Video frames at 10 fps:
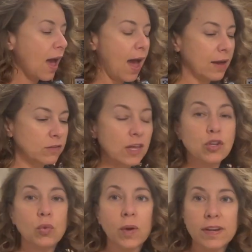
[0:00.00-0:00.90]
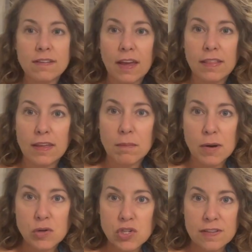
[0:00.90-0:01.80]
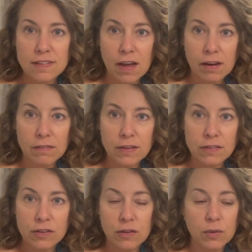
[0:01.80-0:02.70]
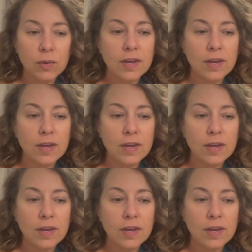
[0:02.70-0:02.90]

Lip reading: ask if you want to take the emotions out of it too.